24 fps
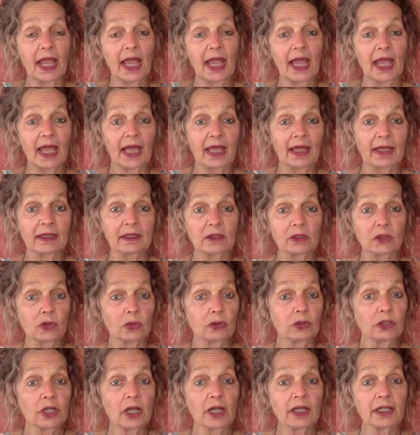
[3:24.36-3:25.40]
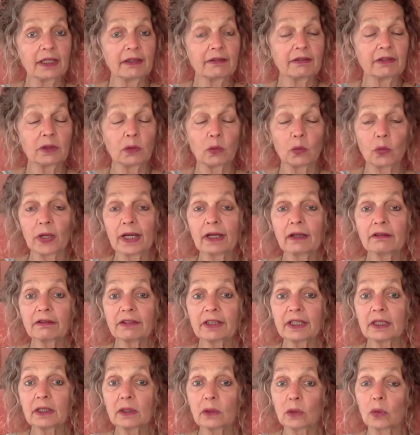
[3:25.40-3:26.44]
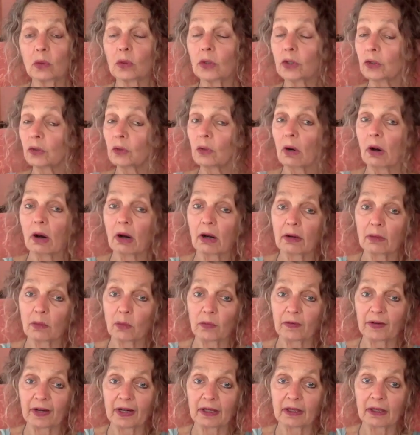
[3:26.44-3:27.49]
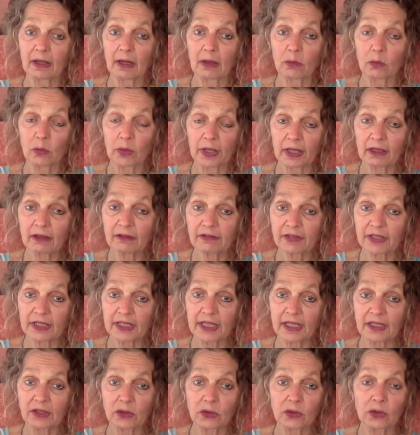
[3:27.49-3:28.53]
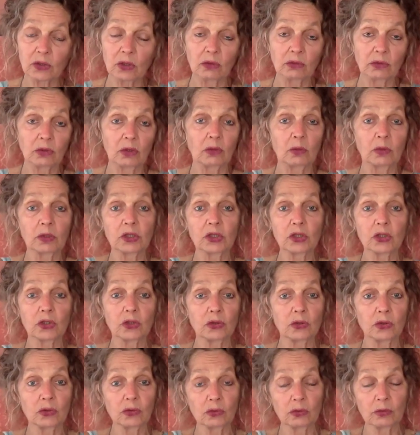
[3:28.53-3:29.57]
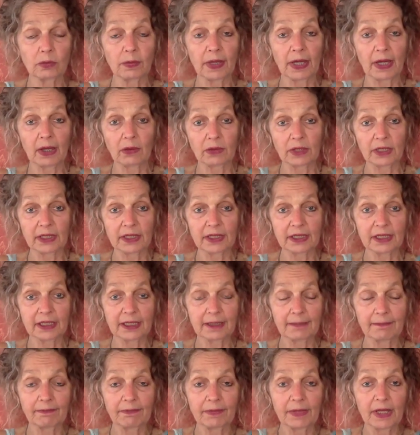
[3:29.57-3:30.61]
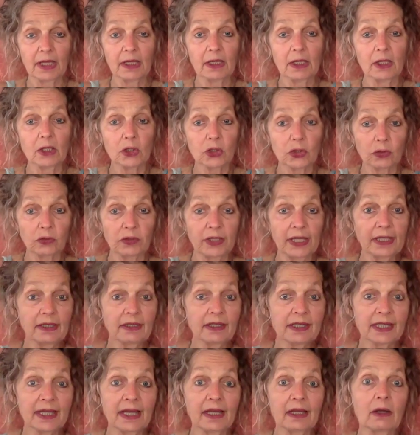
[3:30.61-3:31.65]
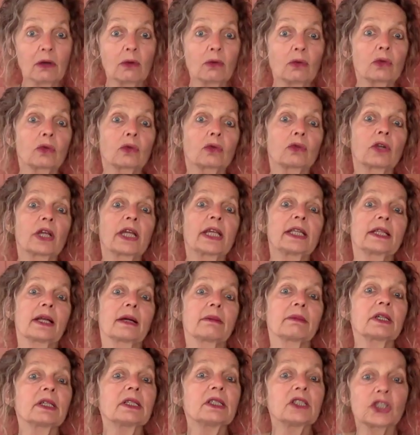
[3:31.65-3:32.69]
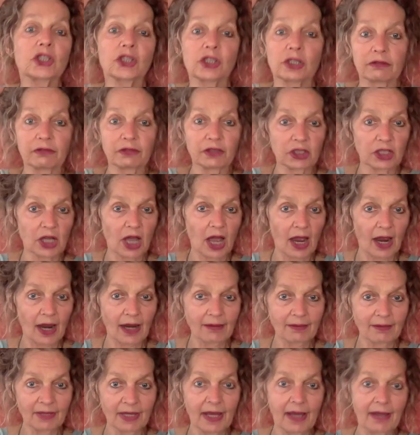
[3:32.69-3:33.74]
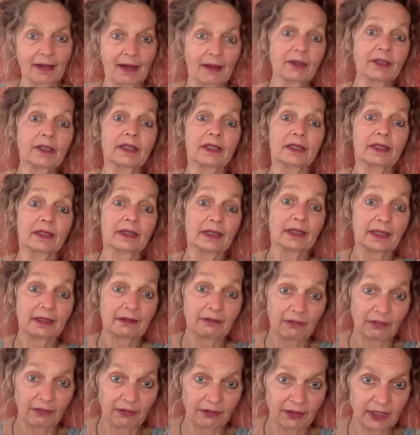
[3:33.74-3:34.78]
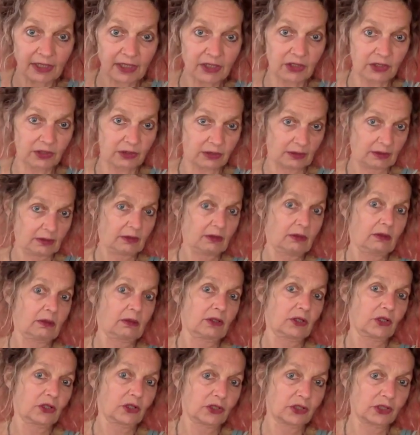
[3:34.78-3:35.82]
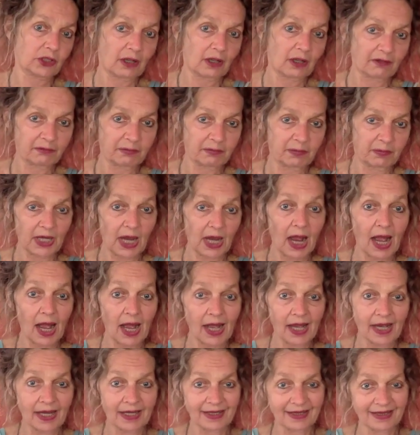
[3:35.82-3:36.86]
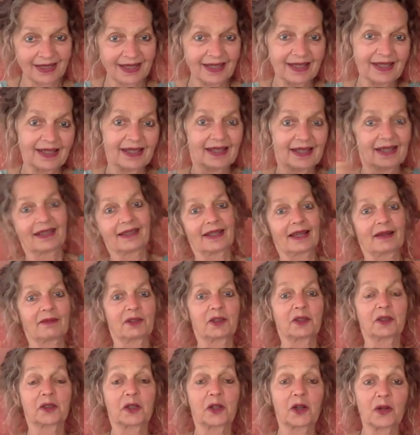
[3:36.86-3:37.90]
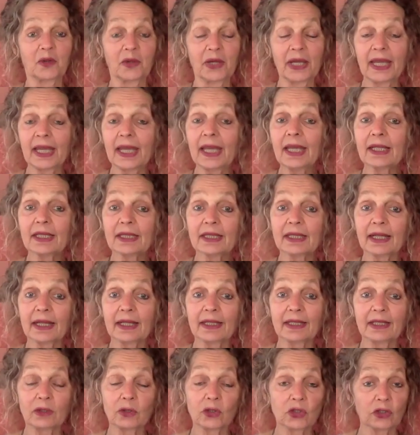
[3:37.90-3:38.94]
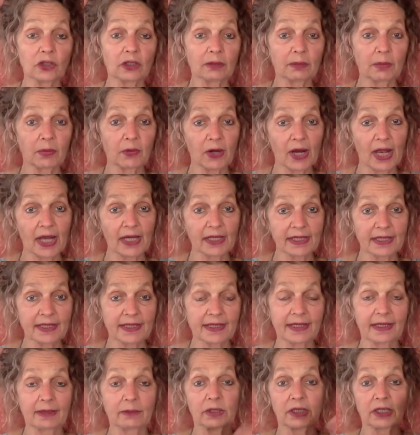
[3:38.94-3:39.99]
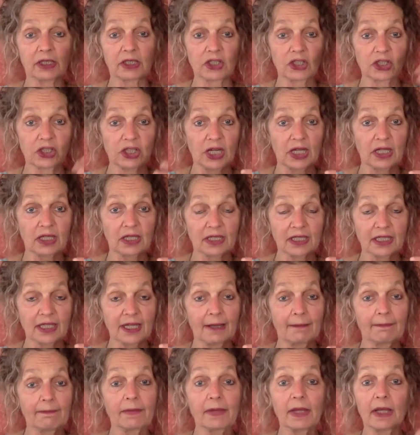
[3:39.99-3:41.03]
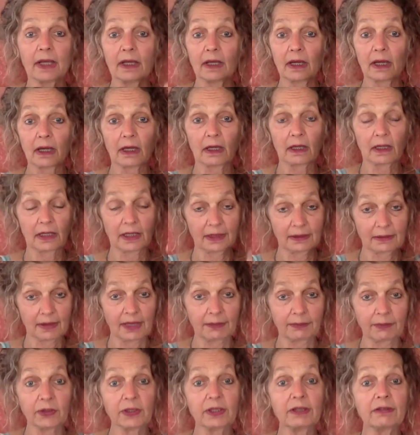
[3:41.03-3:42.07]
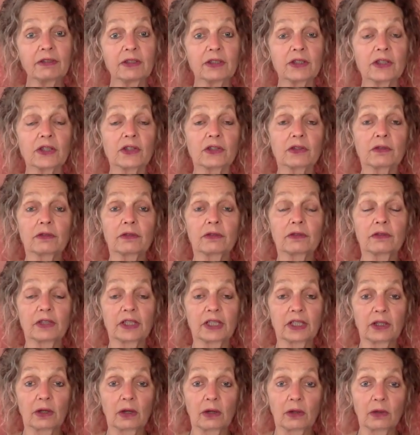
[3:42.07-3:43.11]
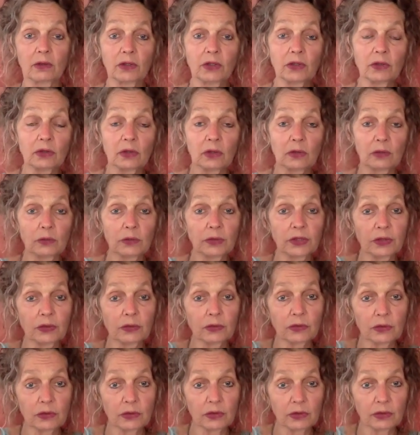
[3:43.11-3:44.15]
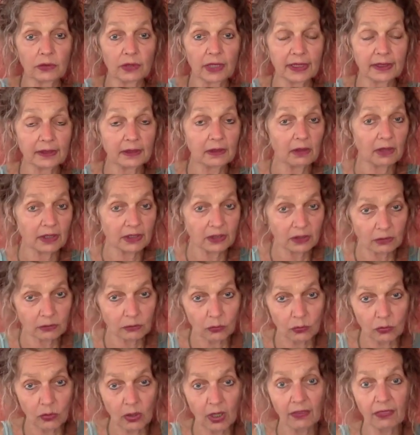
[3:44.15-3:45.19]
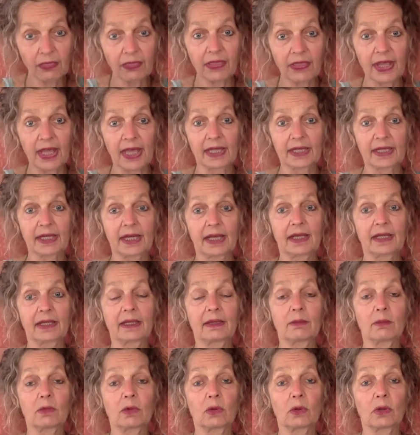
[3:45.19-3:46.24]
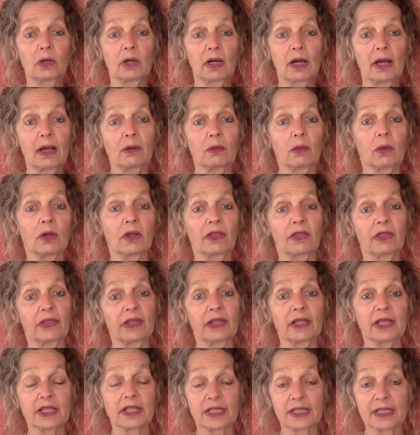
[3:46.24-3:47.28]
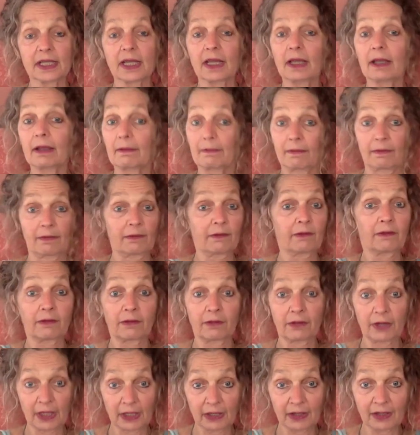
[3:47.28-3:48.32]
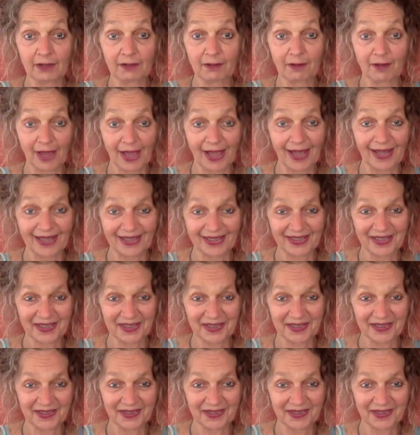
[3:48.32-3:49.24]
And you're not even aware of it, or you are aware of it and you don't know what to do about it. So then it's like, oh, great, I'm going to shift timeline. I'm going to leave this stuff behind and I'm going to go here. And you start practicing what I shared in my previous video, where you go like, no, I don't want that anymore. I want this. Very valid.